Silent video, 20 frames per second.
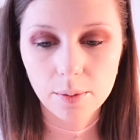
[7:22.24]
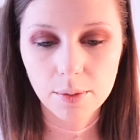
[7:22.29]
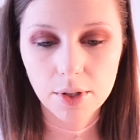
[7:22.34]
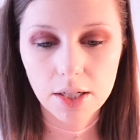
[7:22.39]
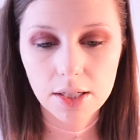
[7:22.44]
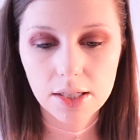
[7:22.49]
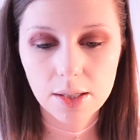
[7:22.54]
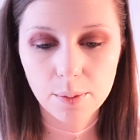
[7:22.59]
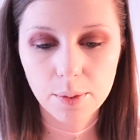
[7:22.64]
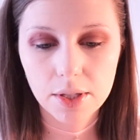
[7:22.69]
I'm
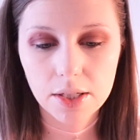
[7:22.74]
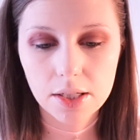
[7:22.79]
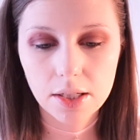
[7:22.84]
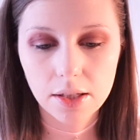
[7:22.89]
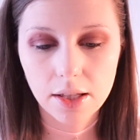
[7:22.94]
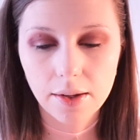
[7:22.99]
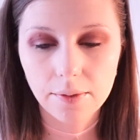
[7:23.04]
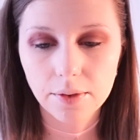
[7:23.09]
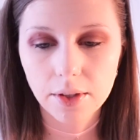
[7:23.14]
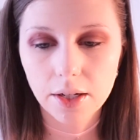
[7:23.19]
gonna dip into
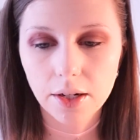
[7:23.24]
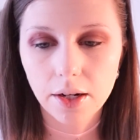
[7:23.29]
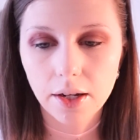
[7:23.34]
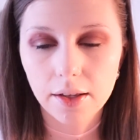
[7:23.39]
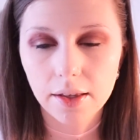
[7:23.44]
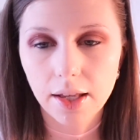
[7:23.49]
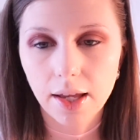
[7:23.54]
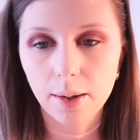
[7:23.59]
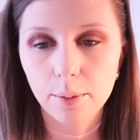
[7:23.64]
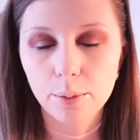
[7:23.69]
Love Letter
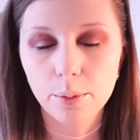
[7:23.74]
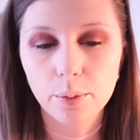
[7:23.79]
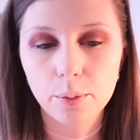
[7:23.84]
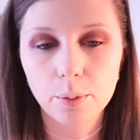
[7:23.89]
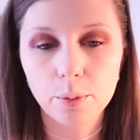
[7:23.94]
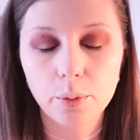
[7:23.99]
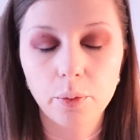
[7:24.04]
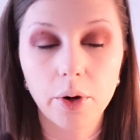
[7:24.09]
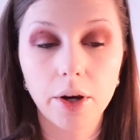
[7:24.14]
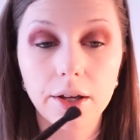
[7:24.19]
and that
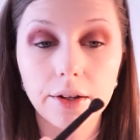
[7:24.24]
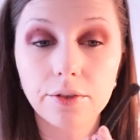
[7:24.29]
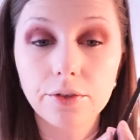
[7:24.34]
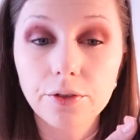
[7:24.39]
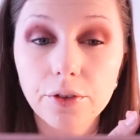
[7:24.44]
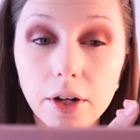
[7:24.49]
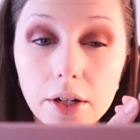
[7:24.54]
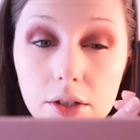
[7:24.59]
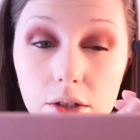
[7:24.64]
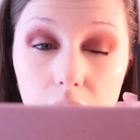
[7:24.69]
Juan
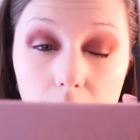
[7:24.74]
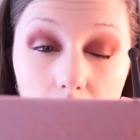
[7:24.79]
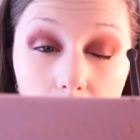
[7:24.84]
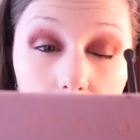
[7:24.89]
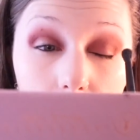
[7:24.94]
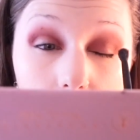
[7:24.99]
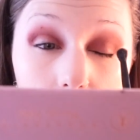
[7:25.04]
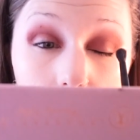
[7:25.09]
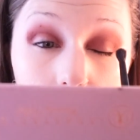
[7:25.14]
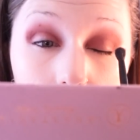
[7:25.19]

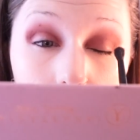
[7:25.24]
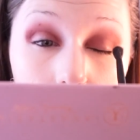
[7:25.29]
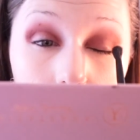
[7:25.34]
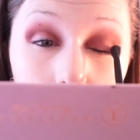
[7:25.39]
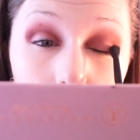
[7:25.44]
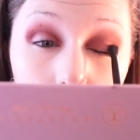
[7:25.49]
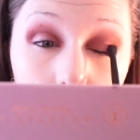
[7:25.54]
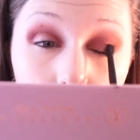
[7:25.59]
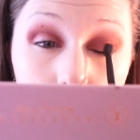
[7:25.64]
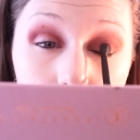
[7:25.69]
Fresco color,
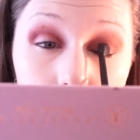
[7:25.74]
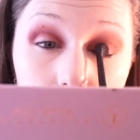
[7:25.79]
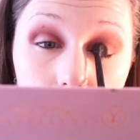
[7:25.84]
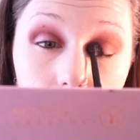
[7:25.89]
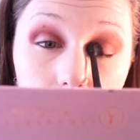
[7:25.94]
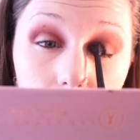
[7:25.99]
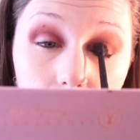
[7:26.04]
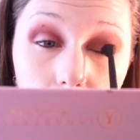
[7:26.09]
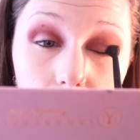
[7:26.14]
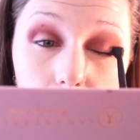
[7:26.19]
and I'm just
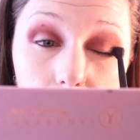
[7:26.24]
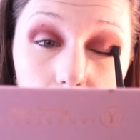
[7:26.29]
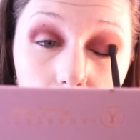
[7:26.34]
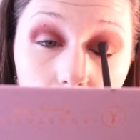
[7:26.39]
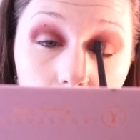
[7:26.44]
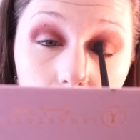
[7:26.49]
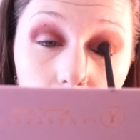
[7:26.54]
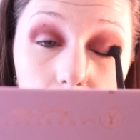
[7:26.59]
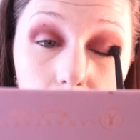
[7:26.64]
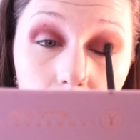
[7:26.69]
gonna
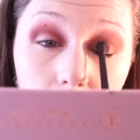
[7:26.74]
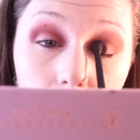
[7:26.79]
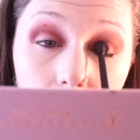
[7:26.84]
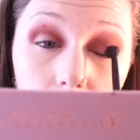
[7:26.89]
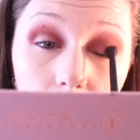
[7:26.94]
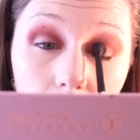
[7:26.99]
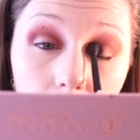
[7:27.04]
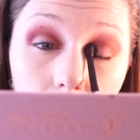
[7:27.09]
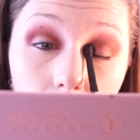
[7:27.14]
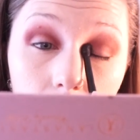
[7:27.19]
go
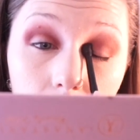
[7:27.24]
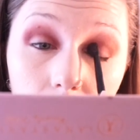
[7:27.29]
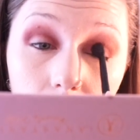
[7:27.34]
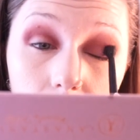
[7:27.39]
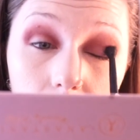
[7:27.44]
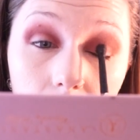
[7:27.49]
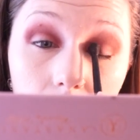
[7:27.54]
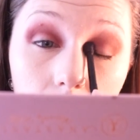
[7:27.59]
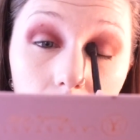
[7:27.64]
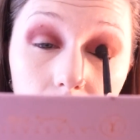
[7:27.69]

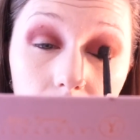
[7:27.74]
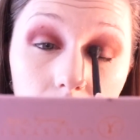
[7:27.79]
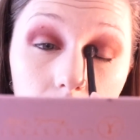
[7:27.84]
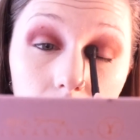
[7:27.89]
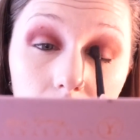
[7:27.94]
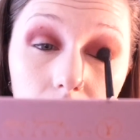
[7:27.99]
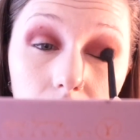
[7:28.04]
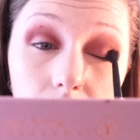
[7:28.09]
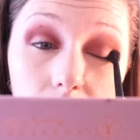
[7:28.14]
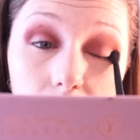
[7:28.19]
on the
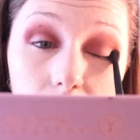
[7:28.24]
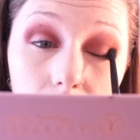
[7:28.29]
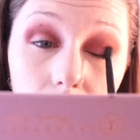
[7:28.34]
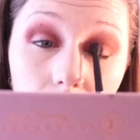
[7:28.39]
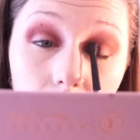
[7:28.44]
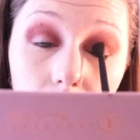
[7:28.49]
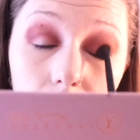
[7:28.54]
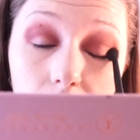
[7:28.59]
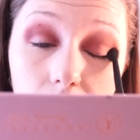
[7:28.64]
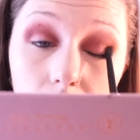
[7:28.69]

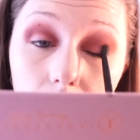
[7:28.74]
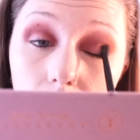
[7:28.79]
lid.